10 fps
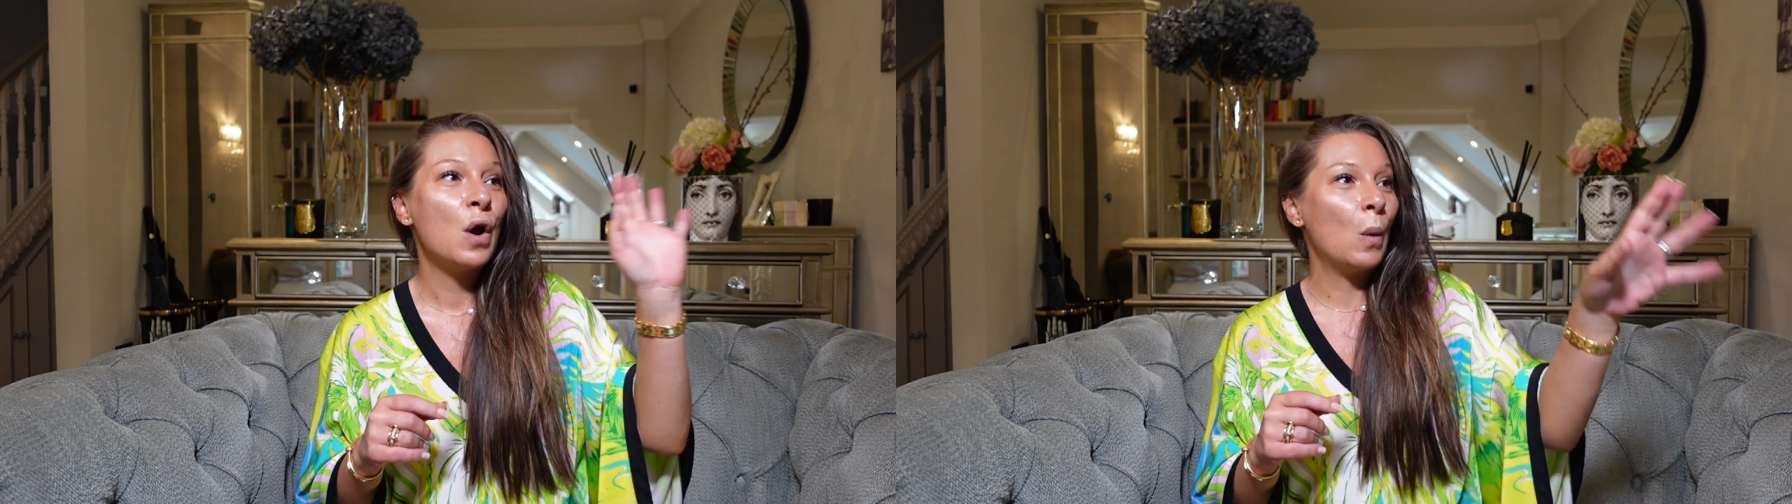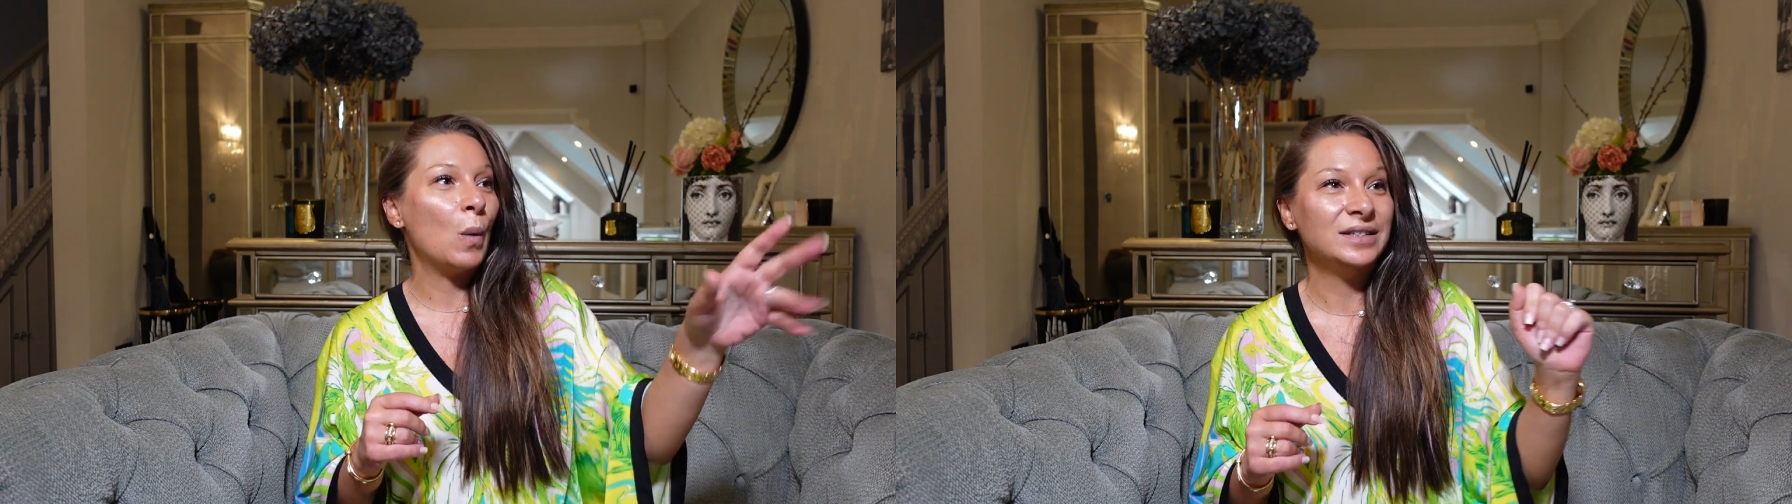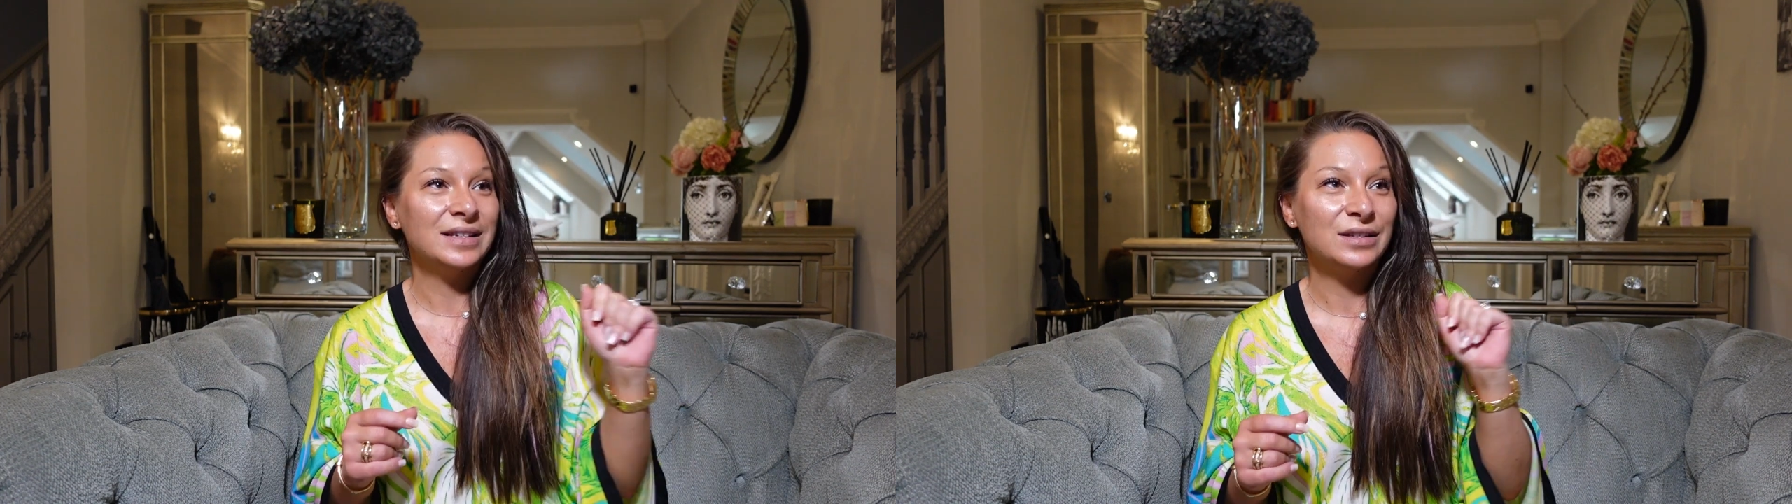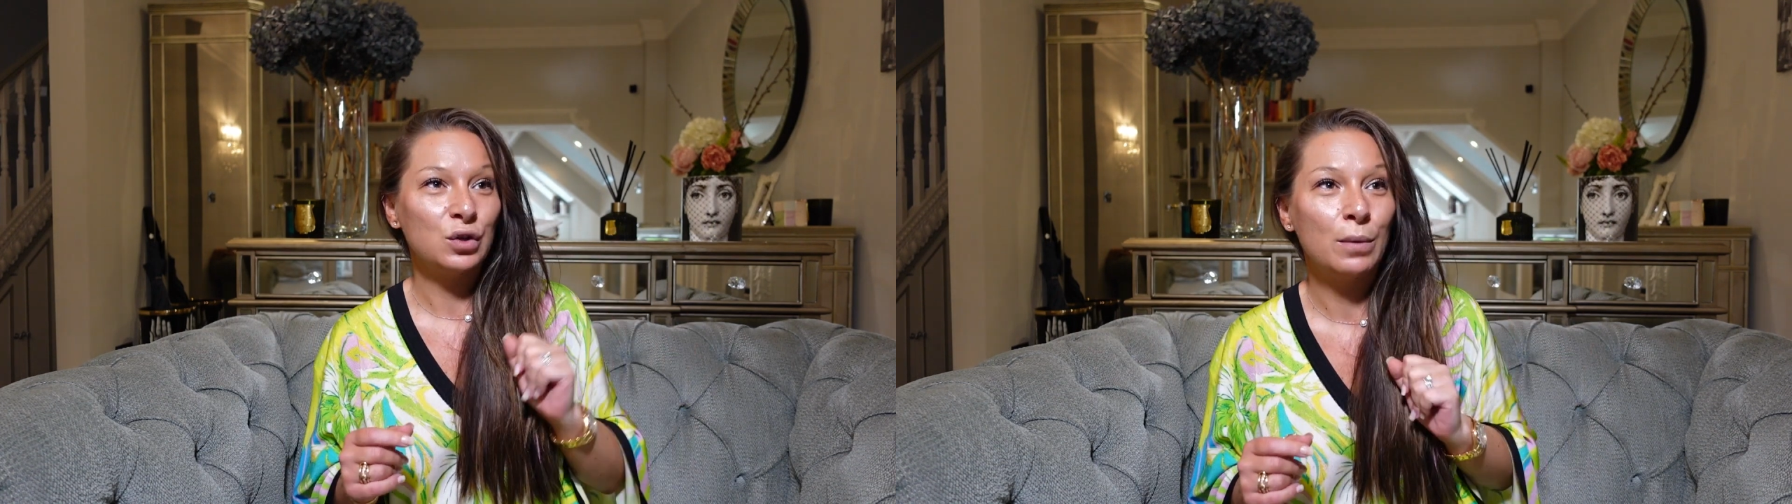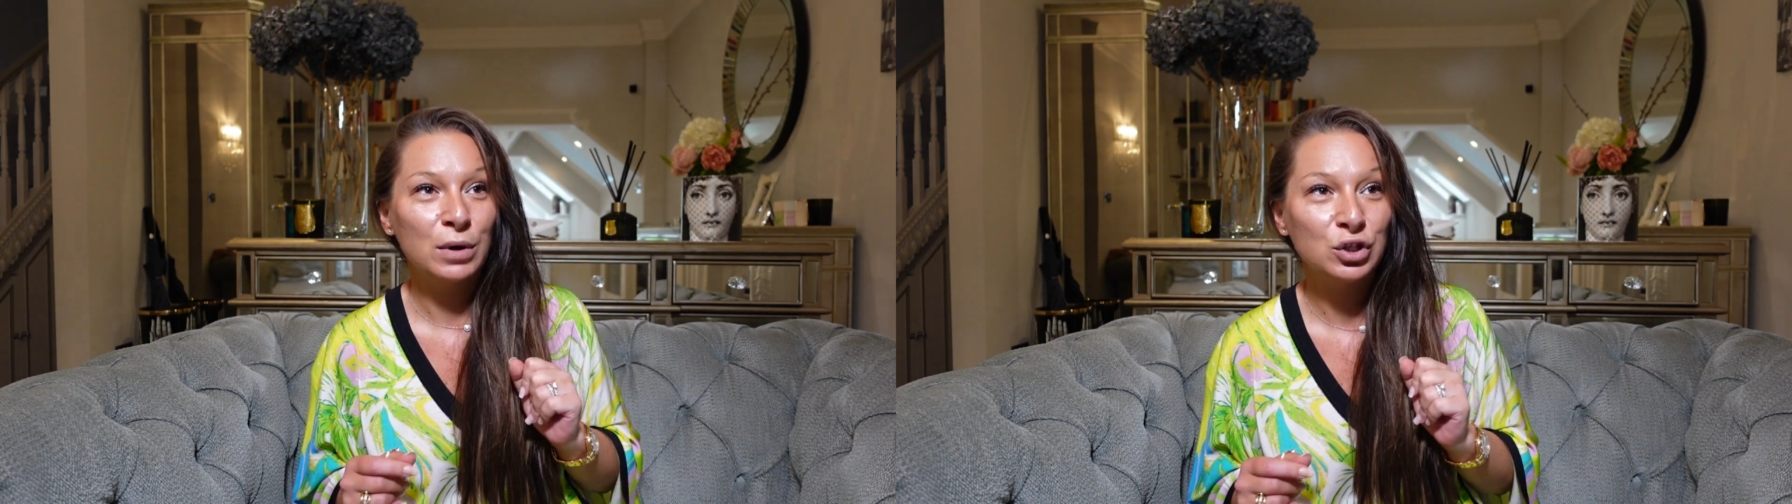Why is it
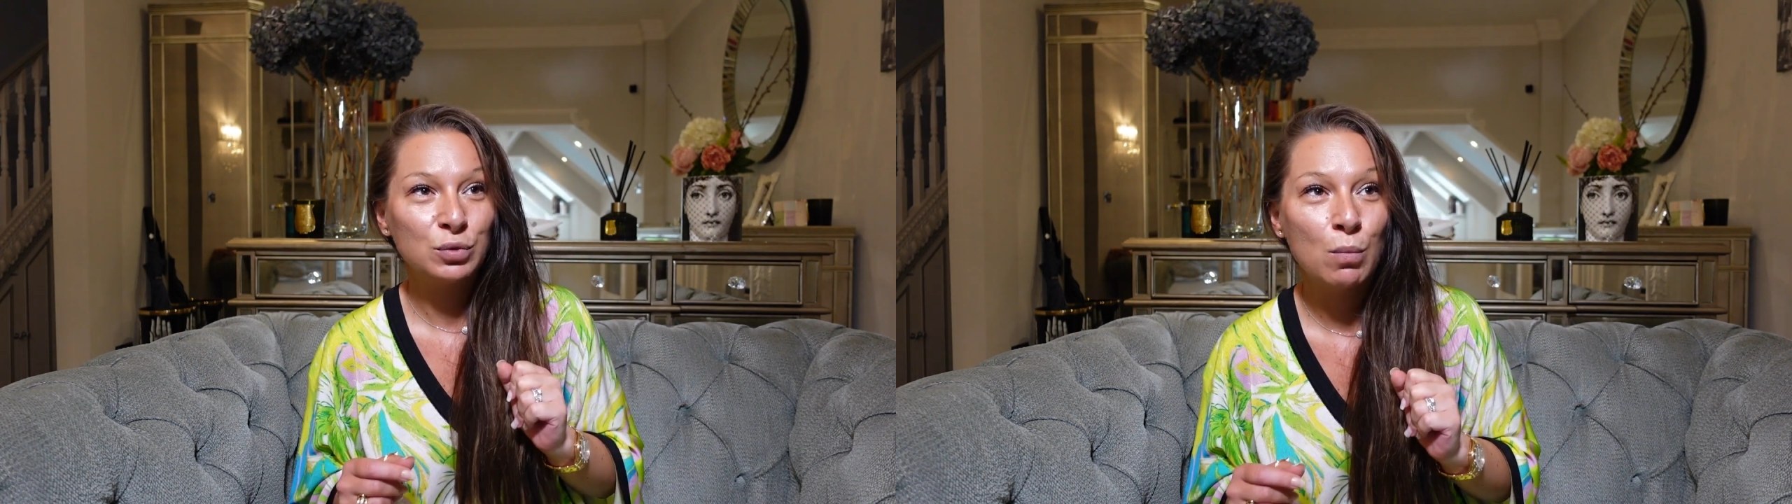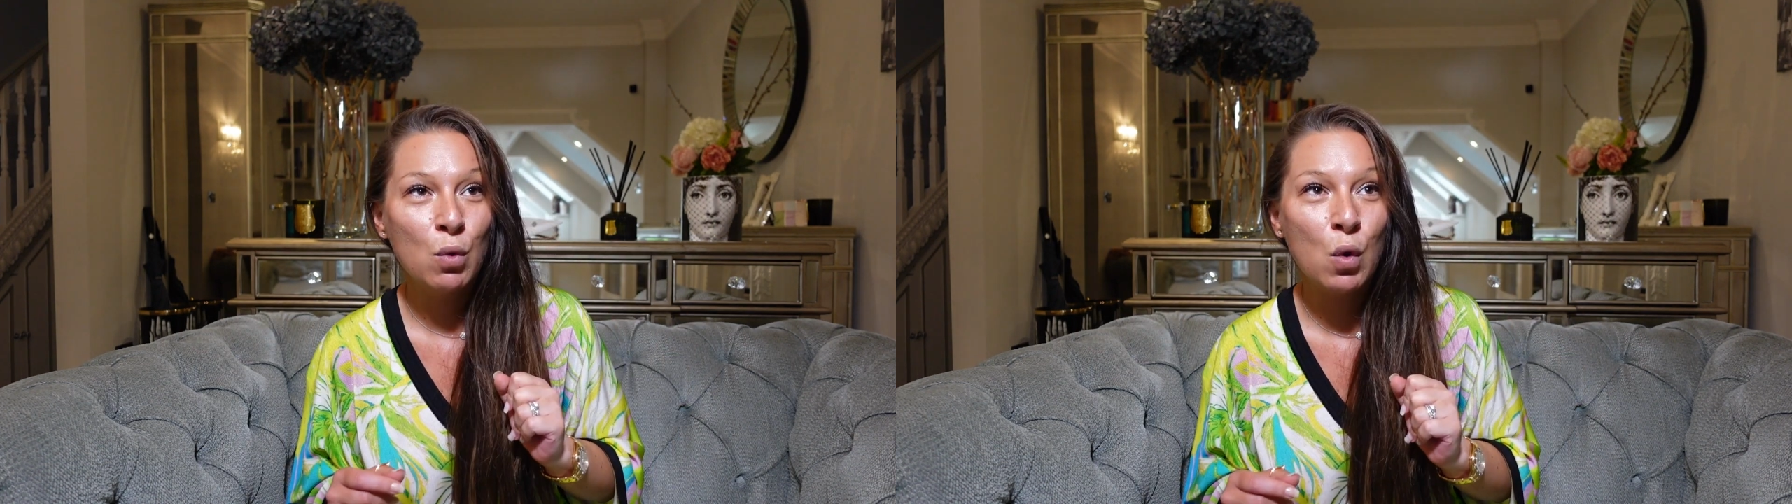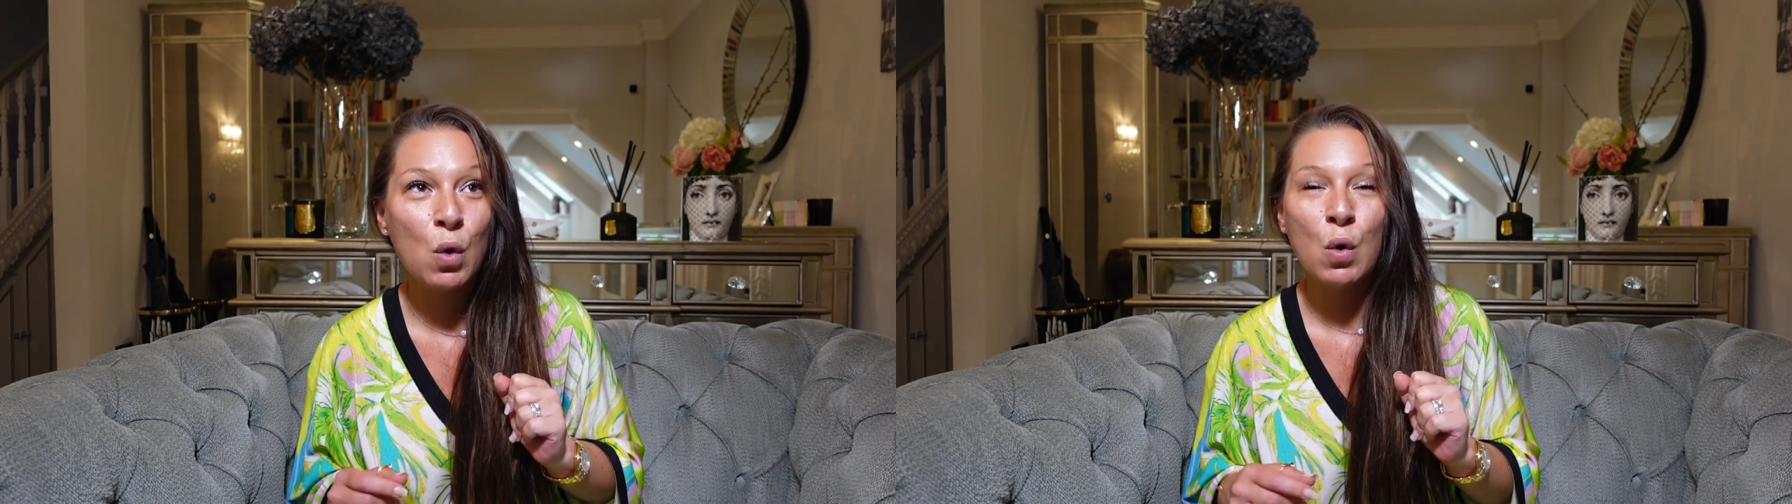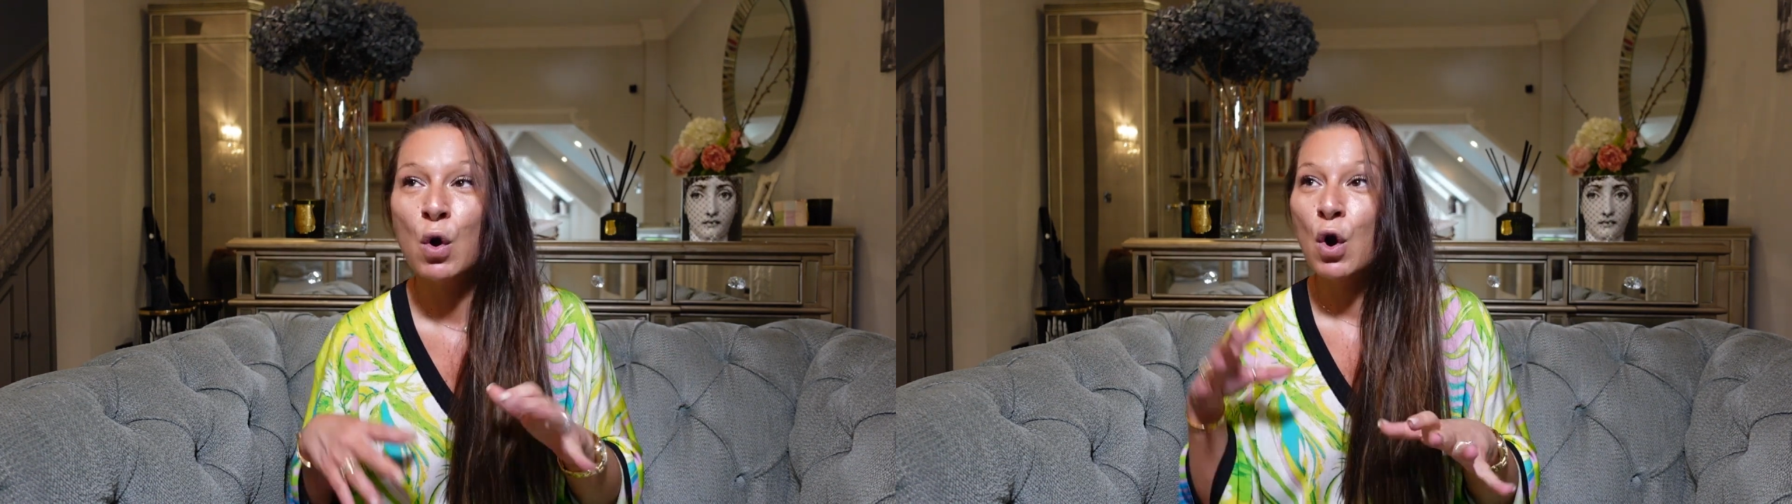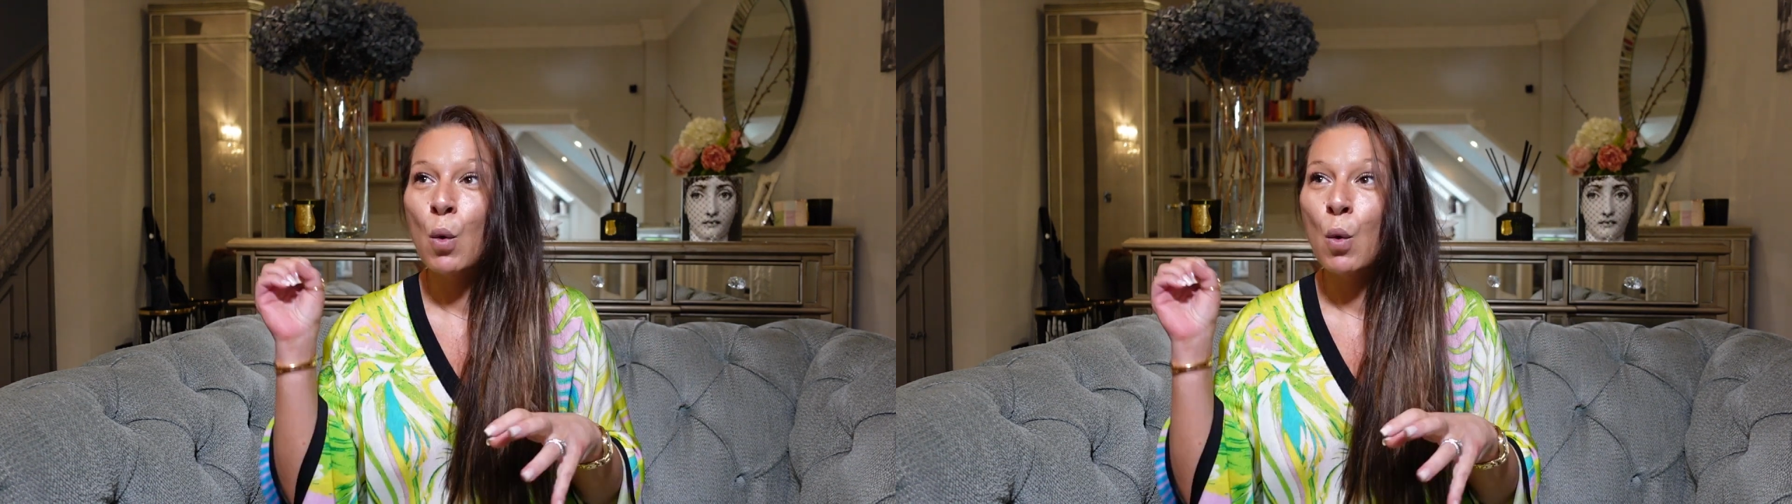so much more?